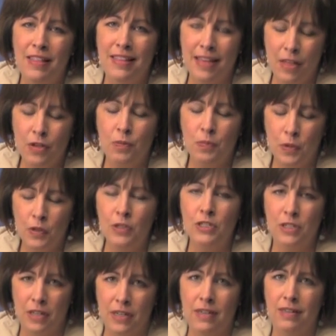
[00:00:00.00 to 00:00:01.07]
the other
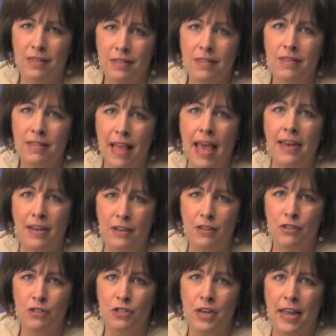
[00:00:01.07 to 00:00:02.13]
person that
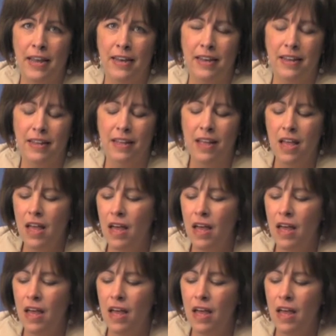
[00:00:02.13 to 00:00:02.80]
understanding.